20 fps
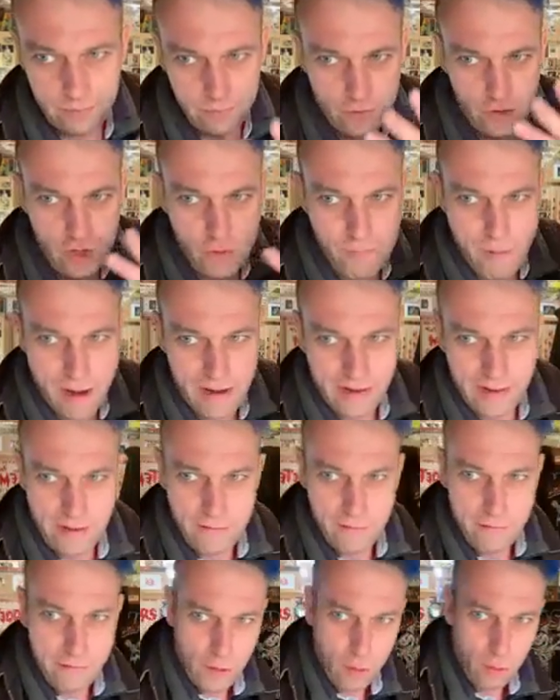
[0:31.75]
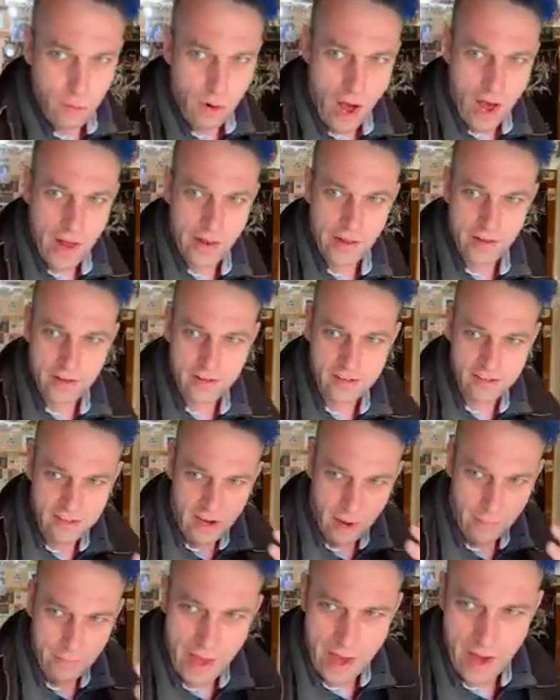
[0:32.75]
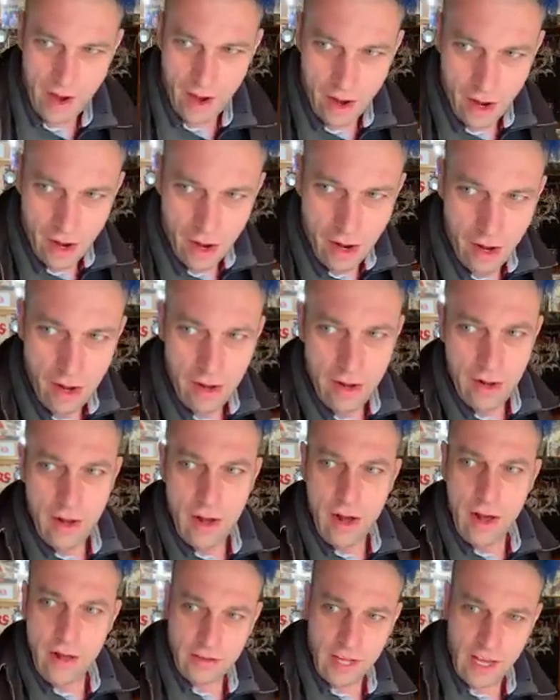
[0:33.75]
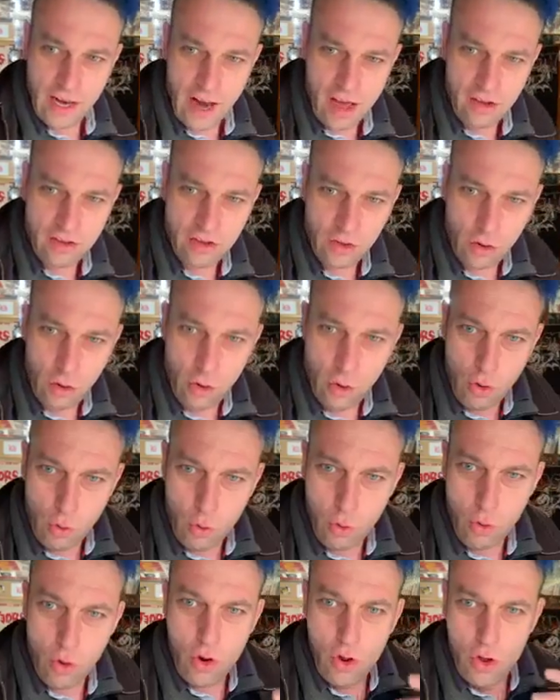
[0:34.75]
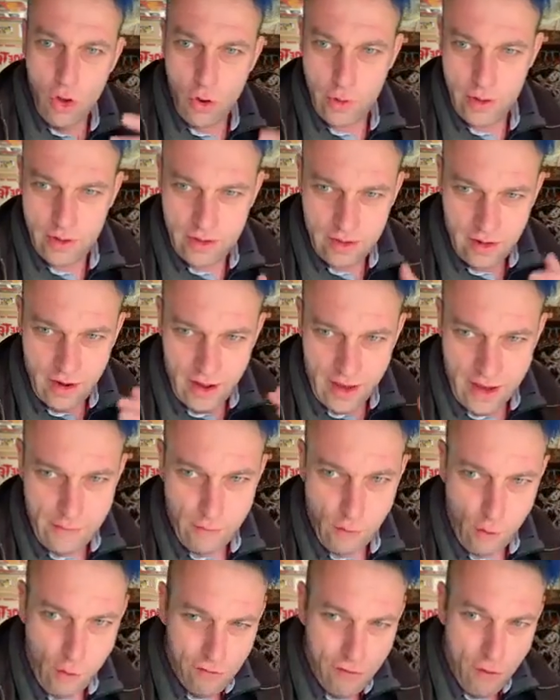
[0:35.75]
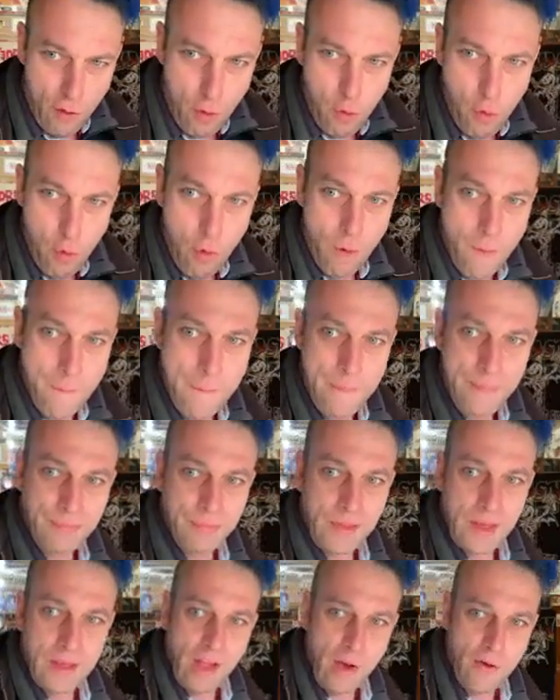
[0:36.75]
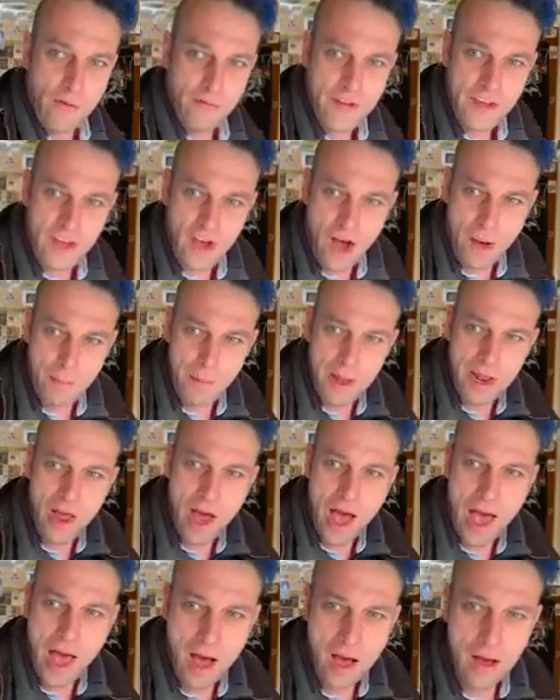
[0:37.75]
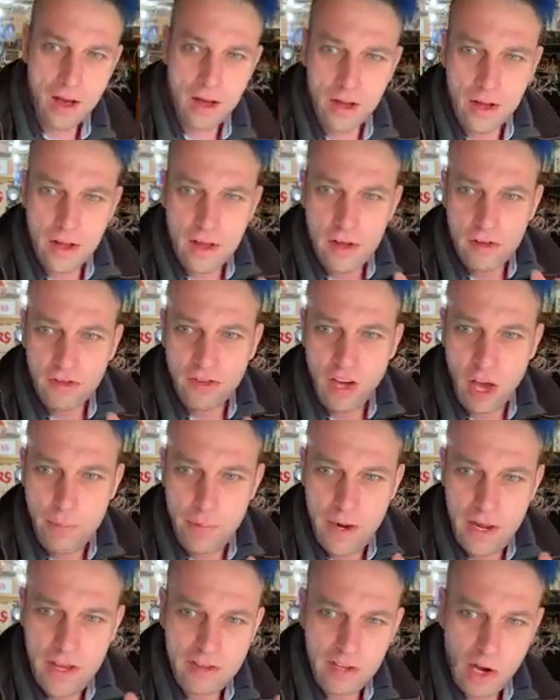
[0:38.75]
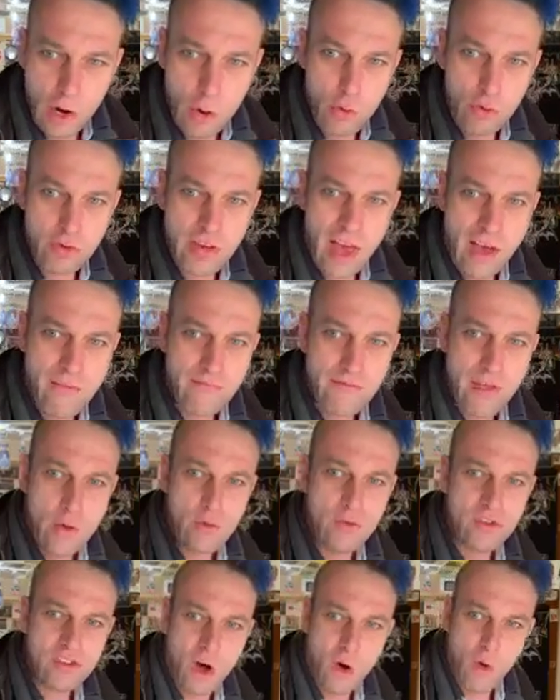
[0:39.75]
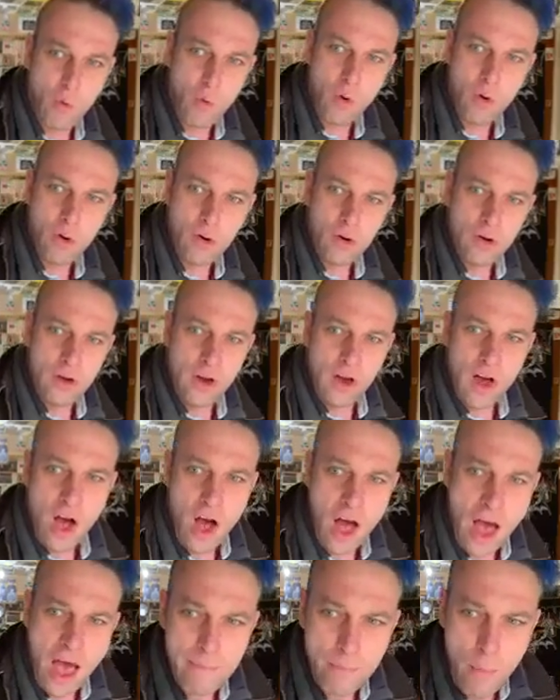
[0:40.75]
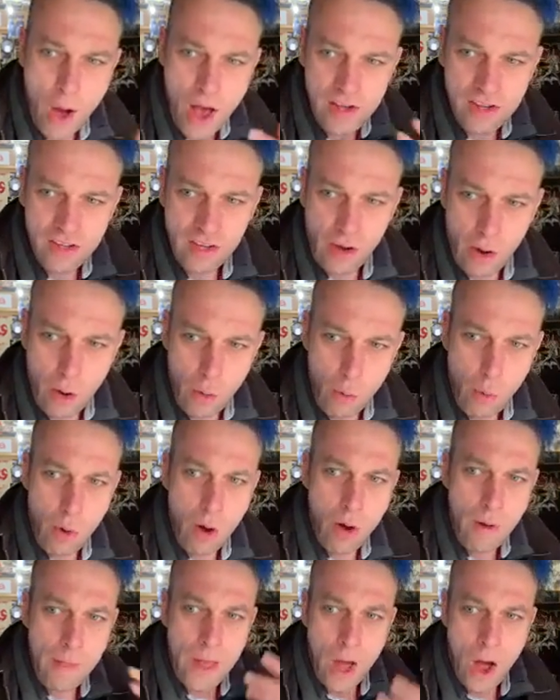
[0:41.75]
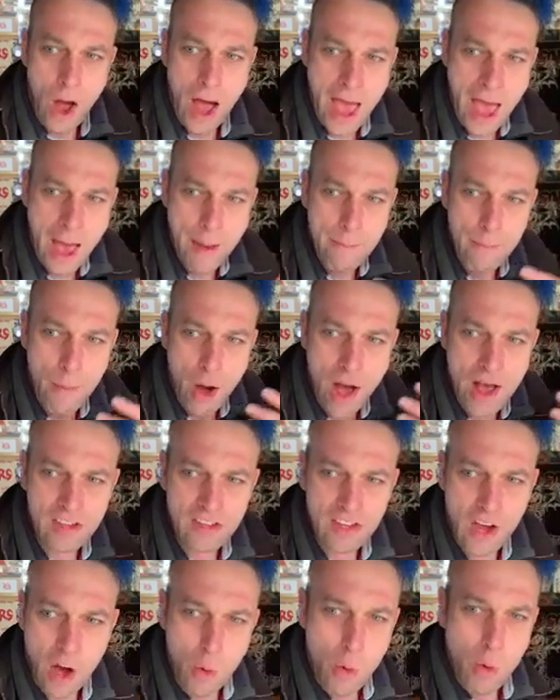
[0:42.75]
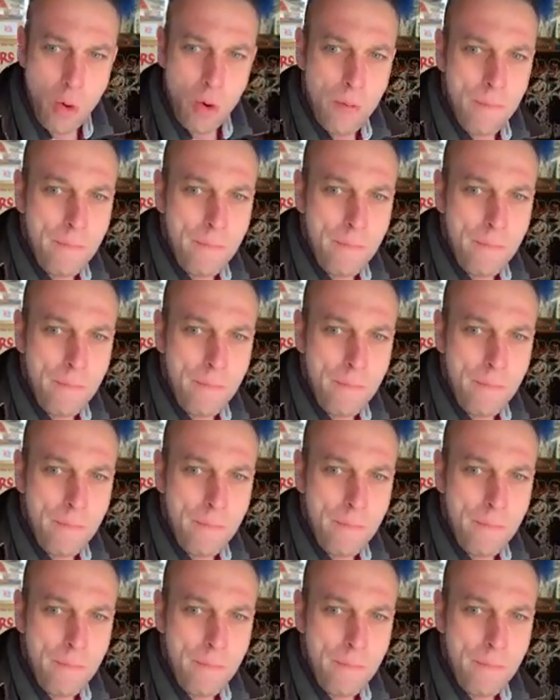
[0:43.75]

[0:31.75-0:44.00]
You make them feel like the scum they are. Tell us all who is an evil fool. Don't think I'm a liar. So many souls have no soul. I have my soul. I am my soul.